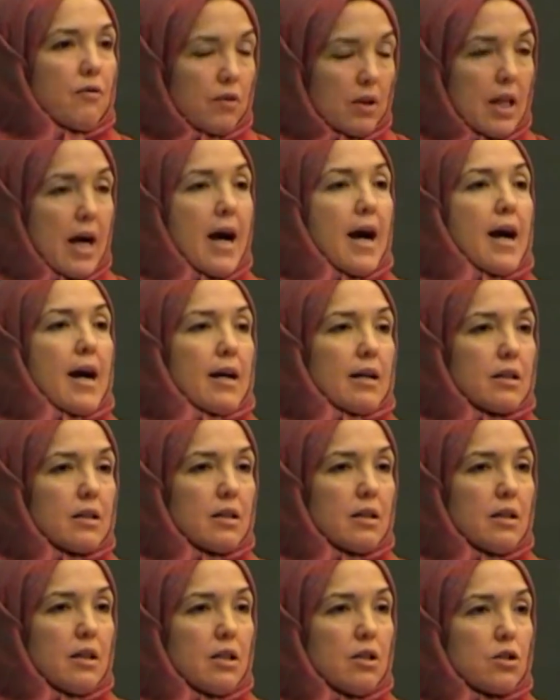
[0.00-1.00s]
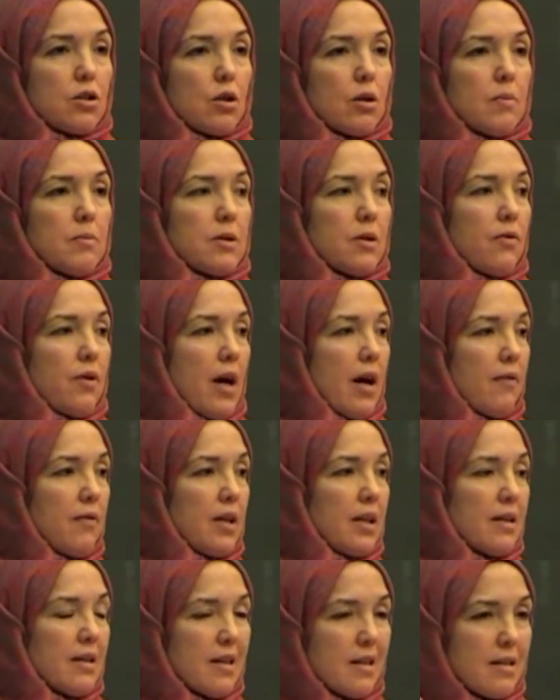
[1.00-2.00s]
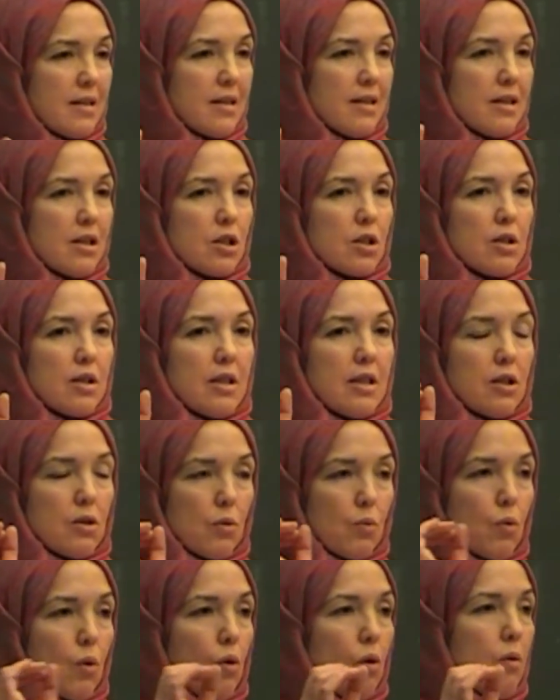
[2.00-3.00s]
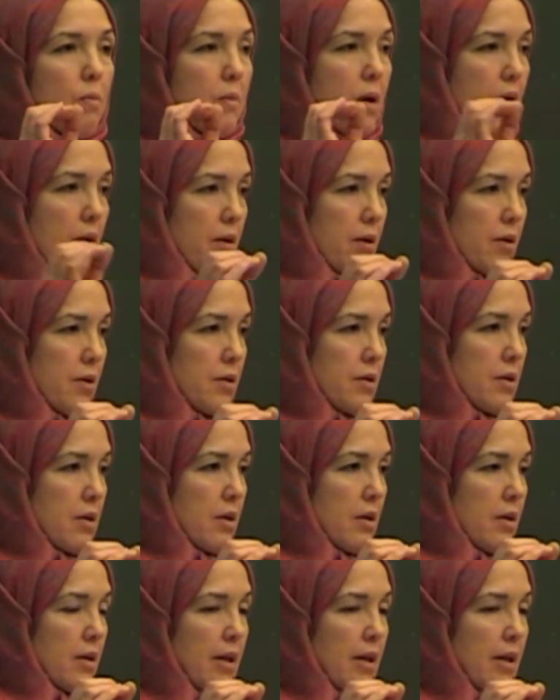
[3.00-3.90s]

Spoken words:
lacked in terms of having these role models